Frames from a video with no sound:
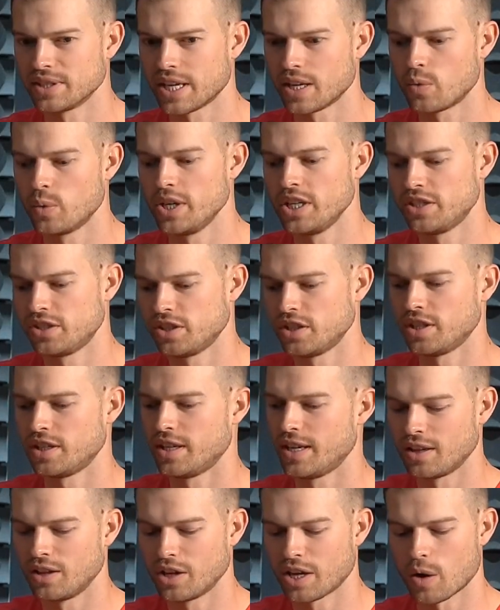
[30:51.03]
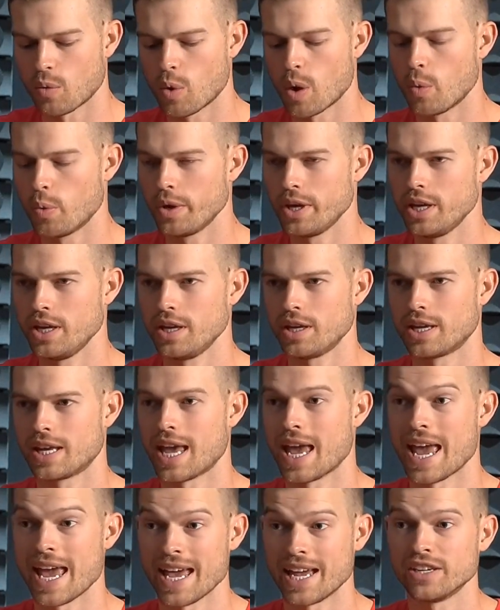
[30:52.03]
like we should look at what we
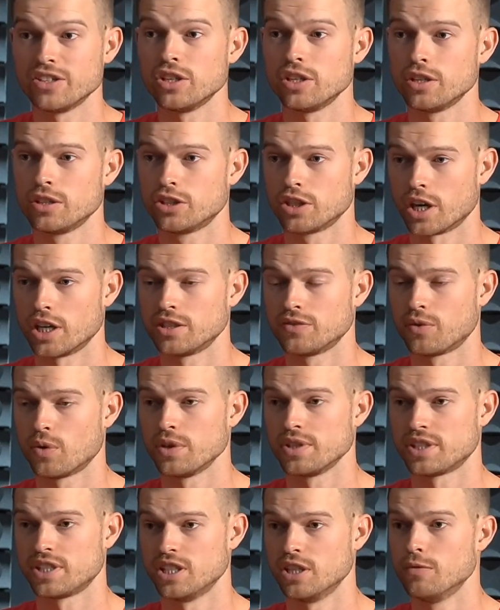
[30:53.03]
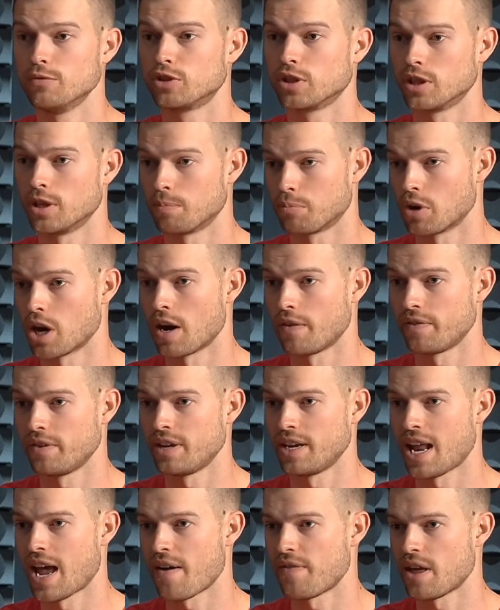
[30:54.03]
can charge for and still turn a profit
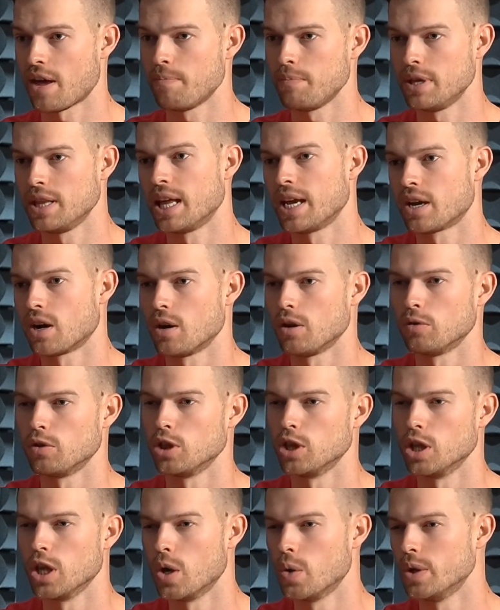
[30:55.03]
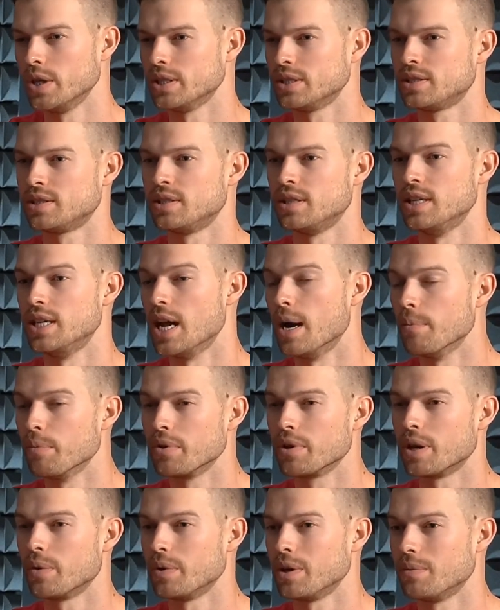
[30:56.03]
and have that be like our lowest
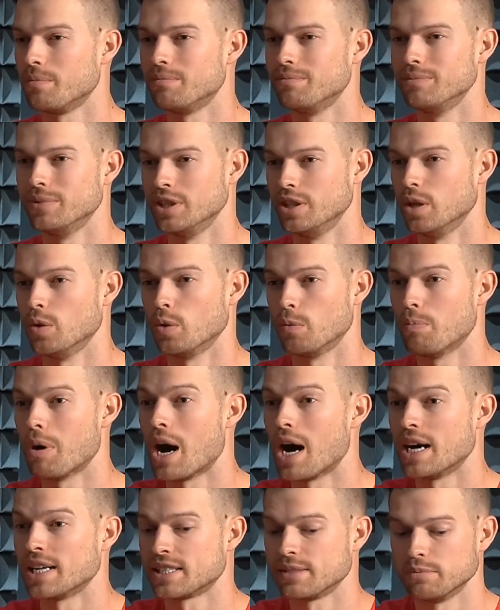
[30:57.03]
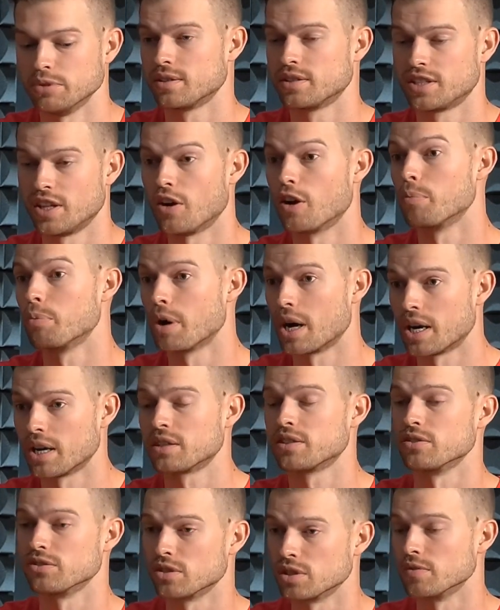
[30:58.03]
number that we could, would possibly sell our
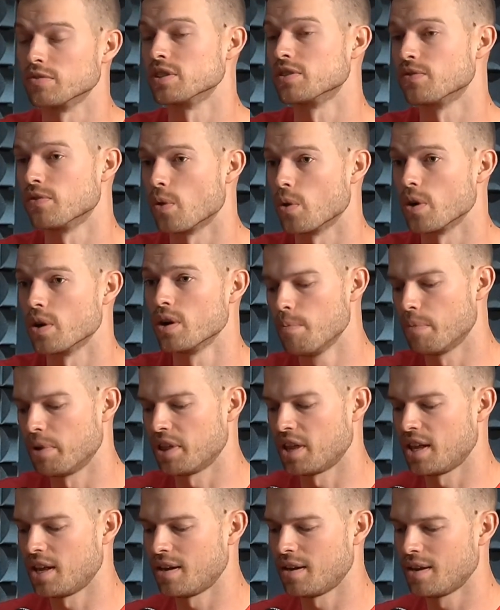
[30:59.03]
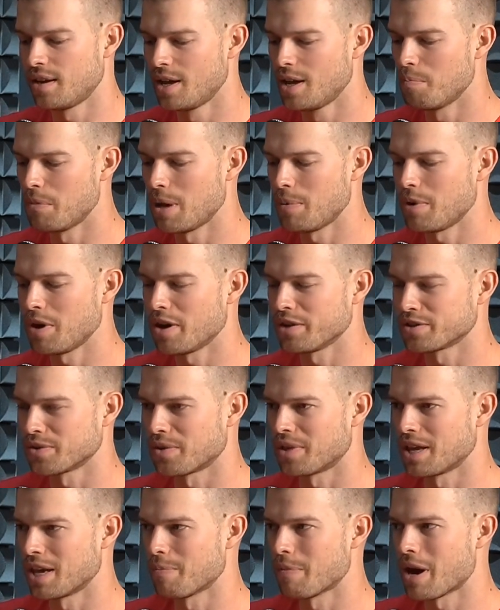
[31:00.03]
product or service for. But then maybe also
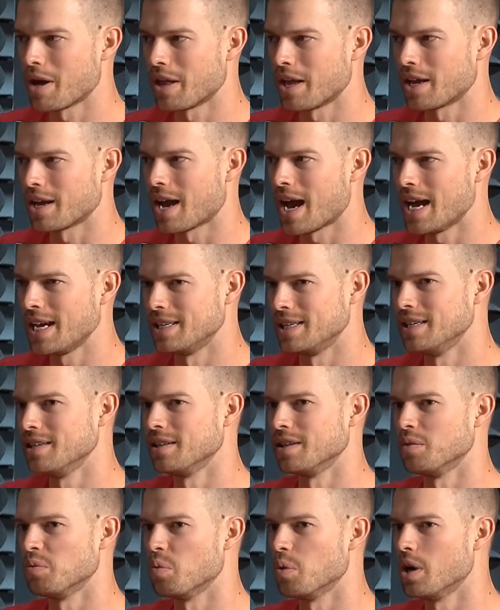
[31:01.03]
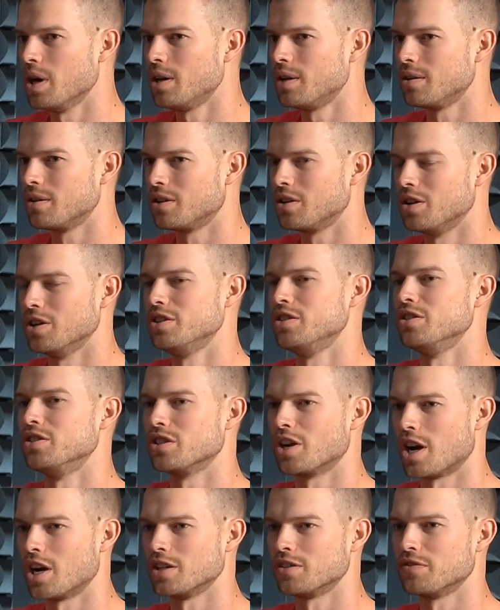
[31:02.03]
think about, like, ideally, what could you
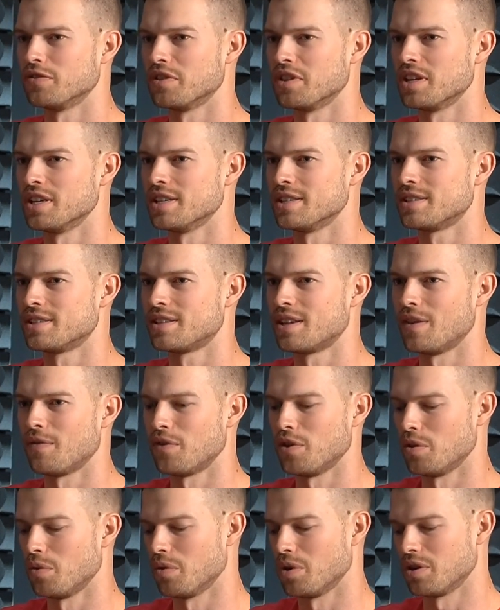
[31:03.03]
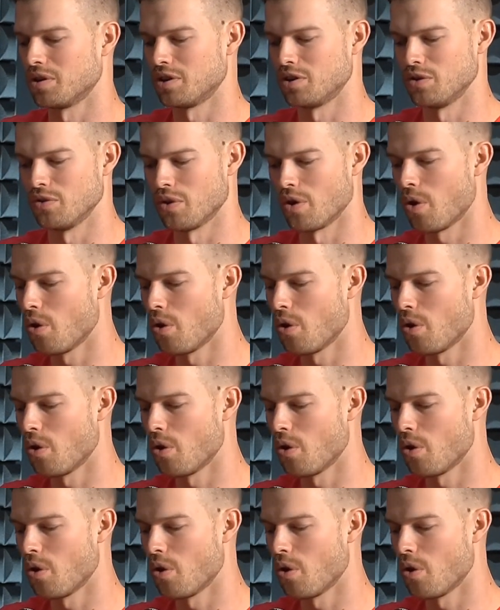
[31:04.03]
charge for this if you were to do the